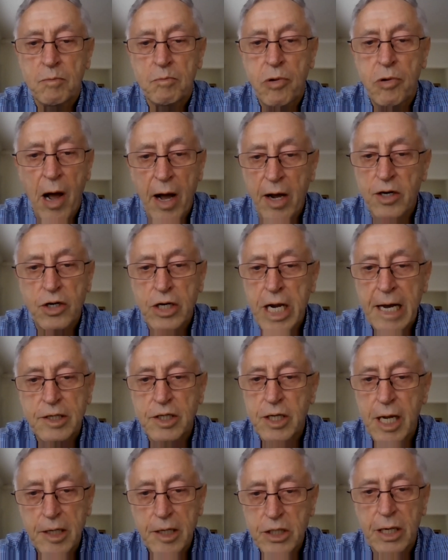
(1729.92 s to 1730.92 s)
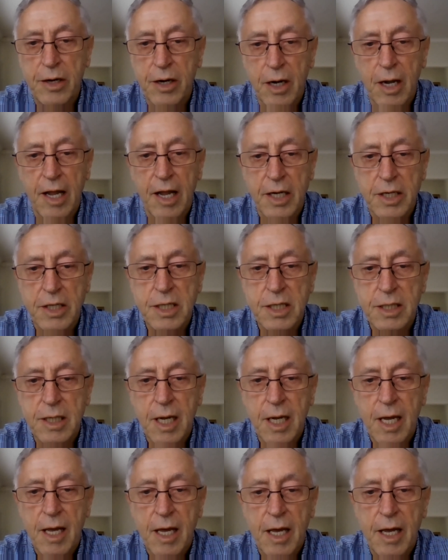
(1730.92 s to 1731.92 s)
prioritization list
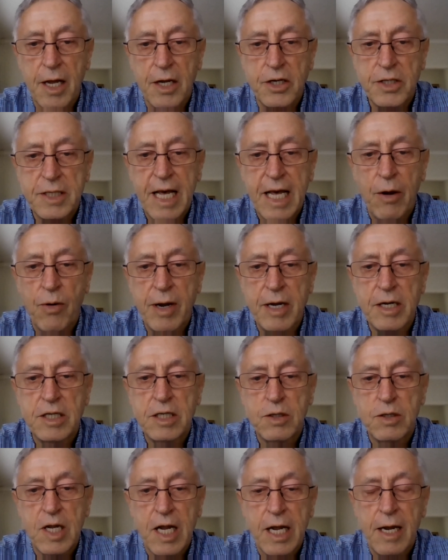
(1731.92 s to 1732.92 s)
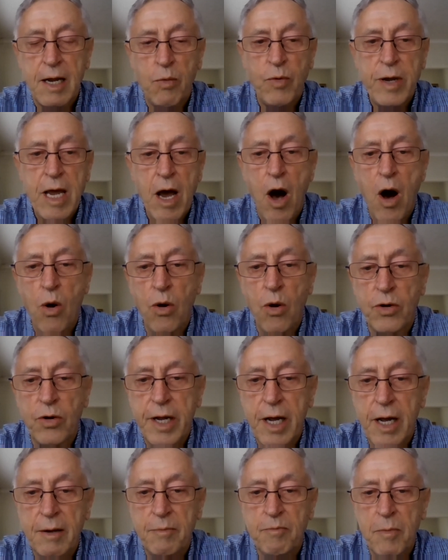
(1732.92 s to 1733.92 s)
is we hold
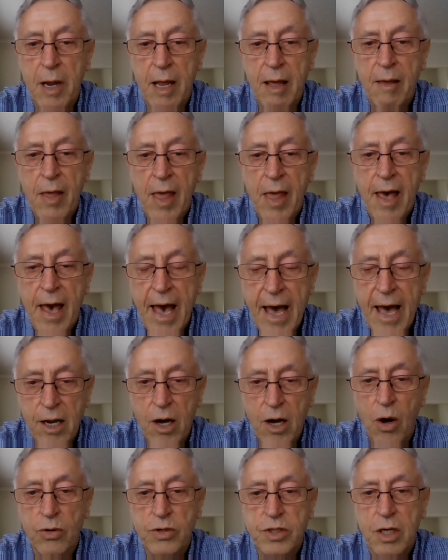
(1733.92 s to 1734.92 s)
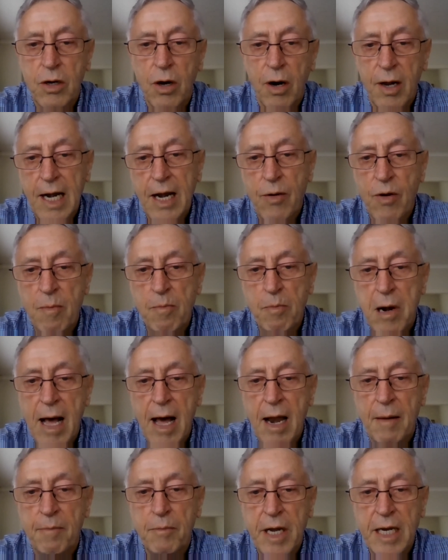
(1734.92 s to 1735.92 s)
an adult cochlear
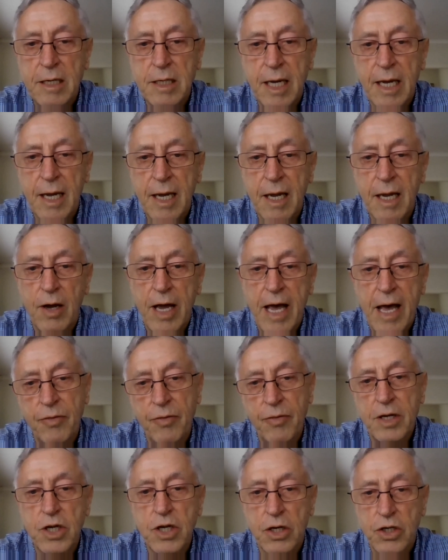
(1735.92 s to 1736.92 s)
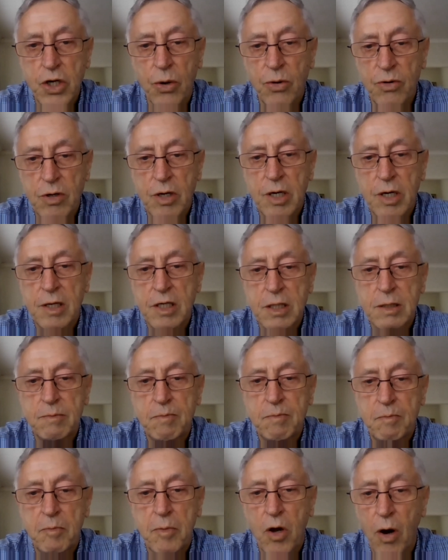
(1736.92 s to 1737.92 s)
implant meeting, and there's a children's
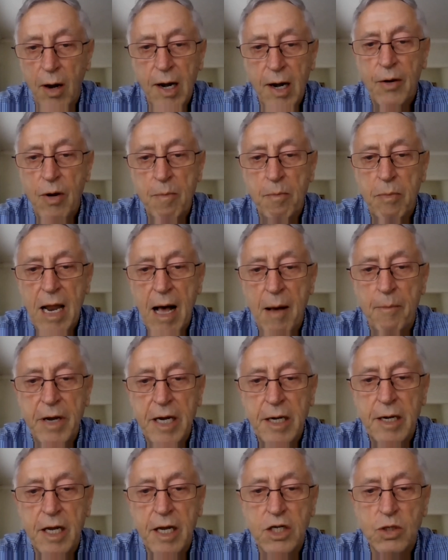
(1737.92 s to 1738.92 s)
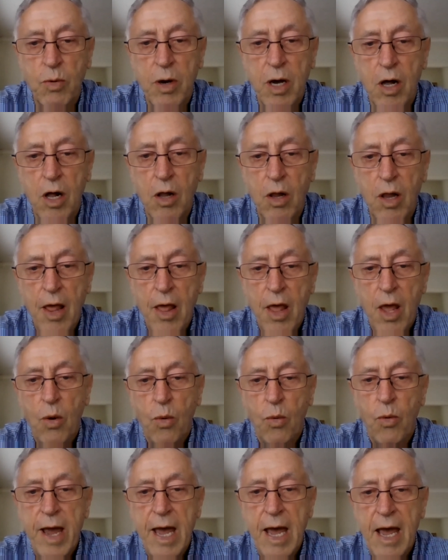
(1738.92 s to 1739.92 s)
cochlear implant meeting as well,
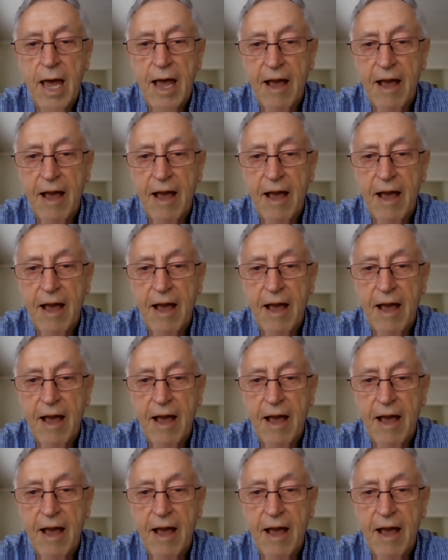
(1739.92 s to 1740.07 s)
where